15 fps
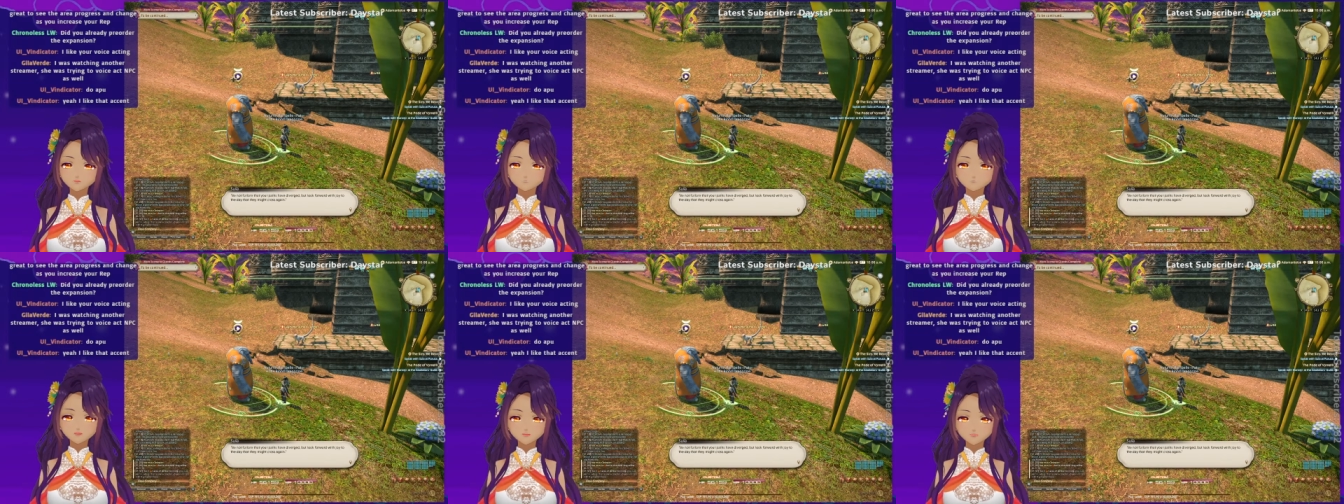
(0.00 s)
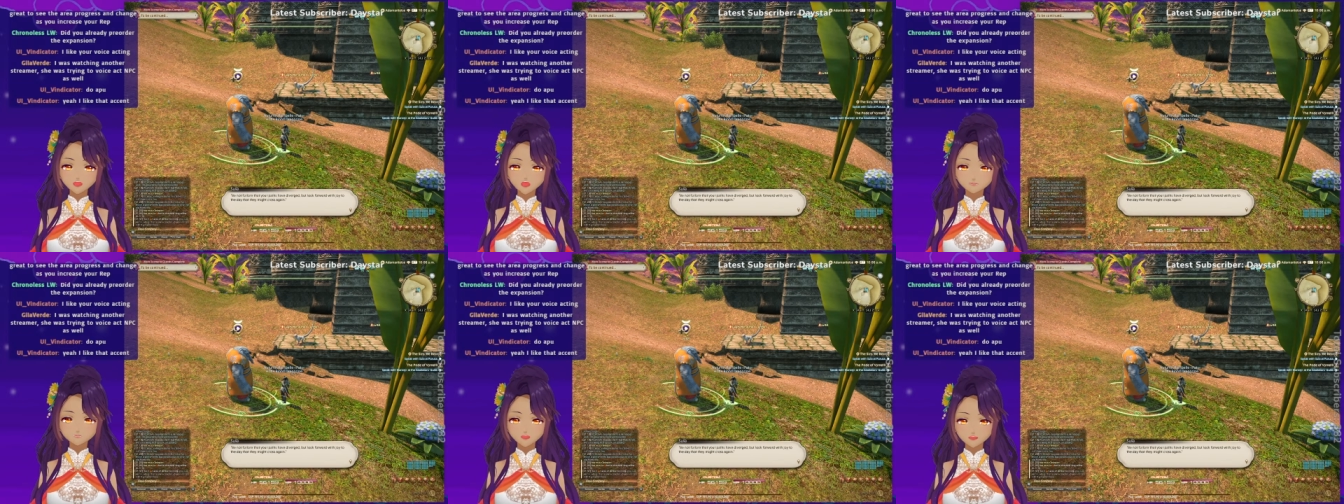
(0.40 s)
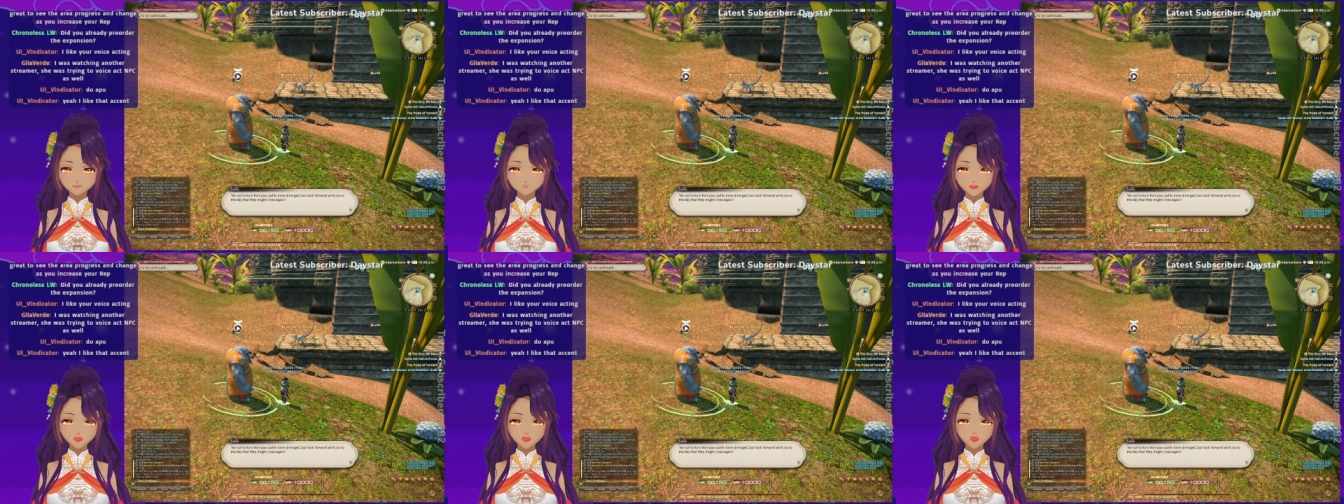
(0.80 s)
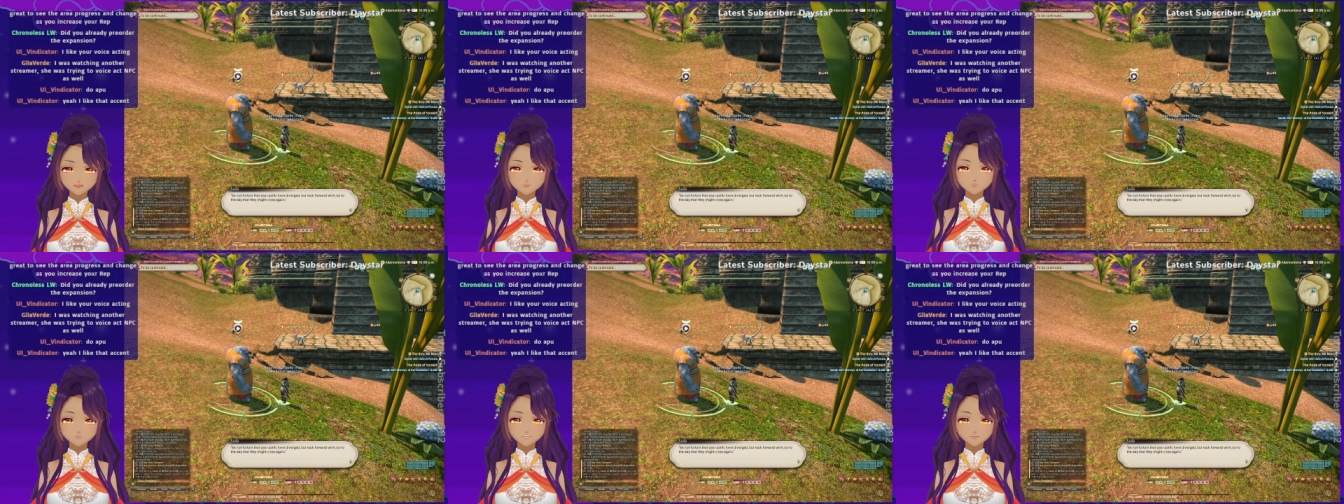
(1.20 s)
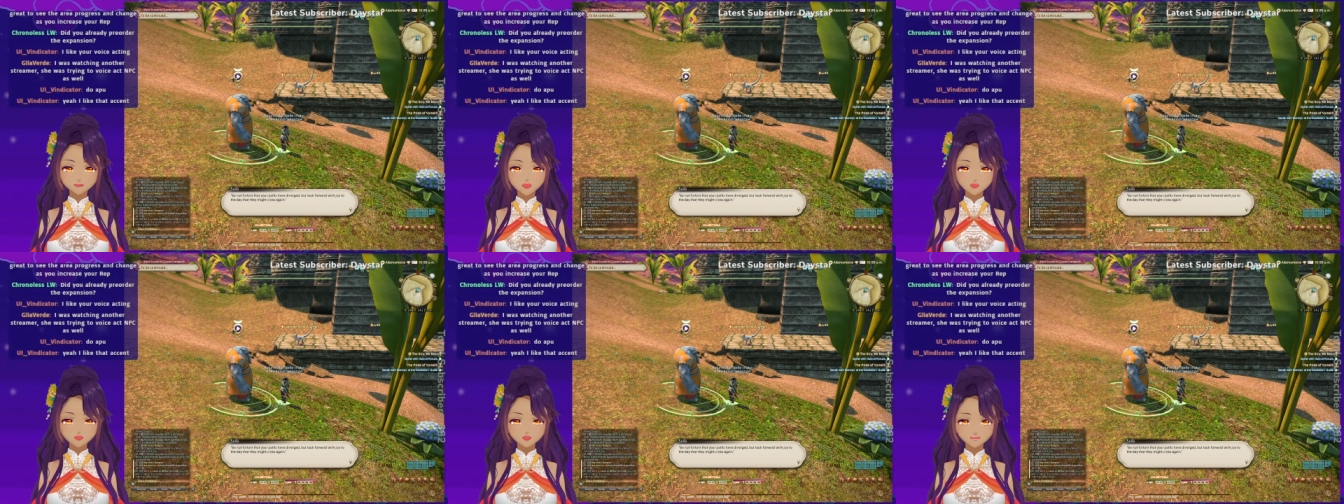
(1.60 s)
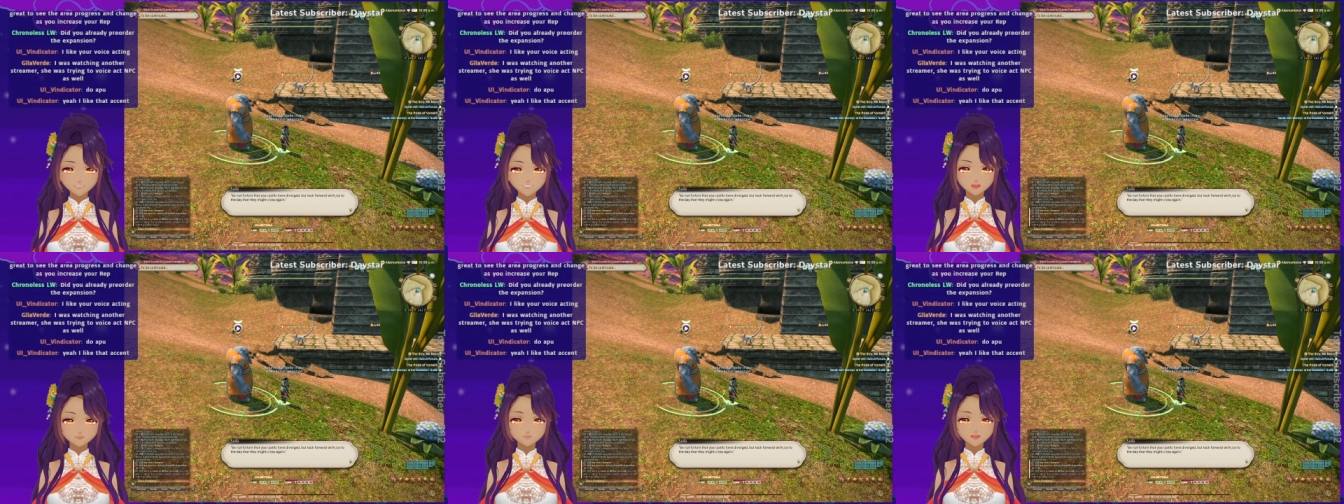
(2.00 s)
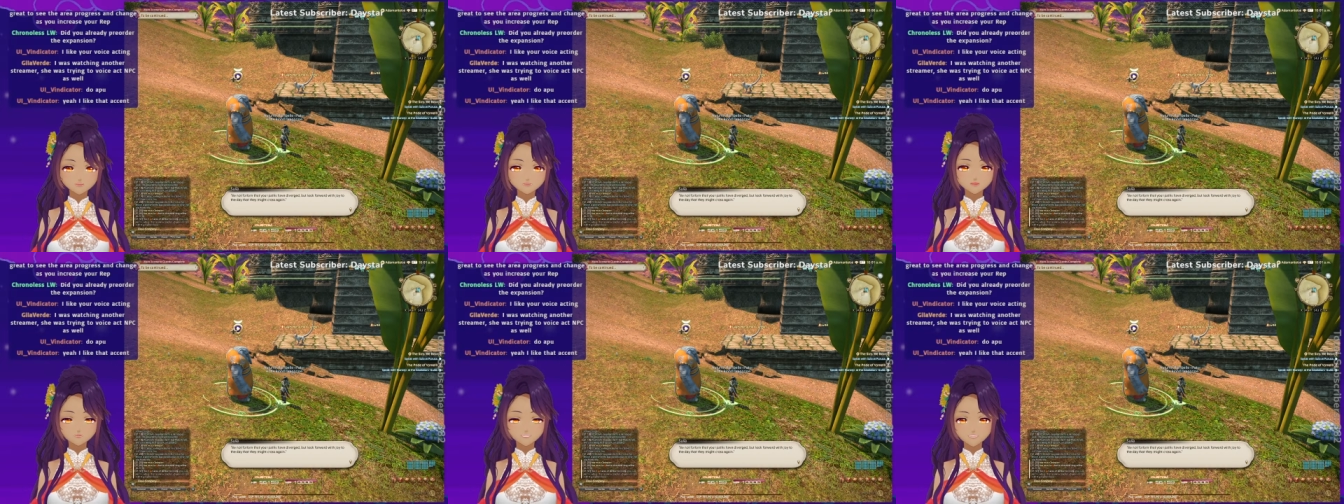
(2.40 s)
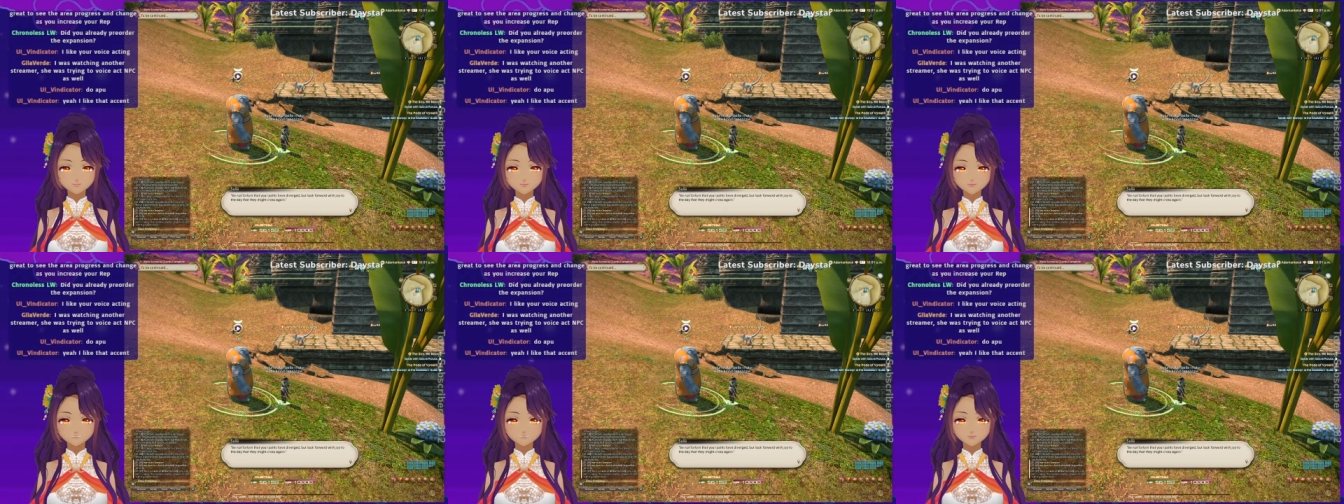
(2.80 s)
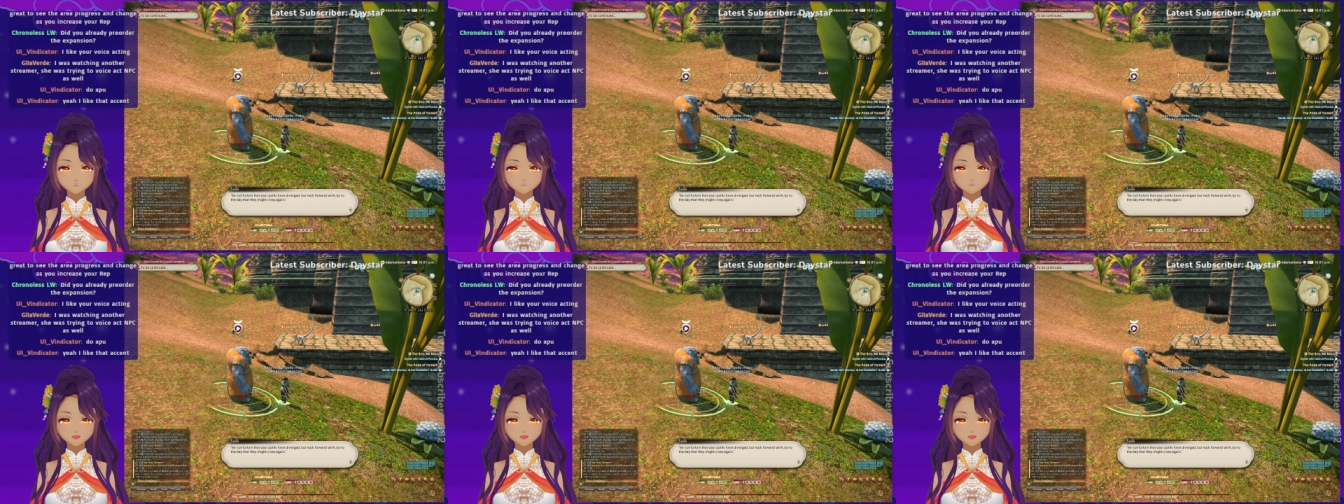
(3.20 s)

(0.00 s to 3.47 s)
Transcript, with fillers: Be not forlorn that your paths have diverged,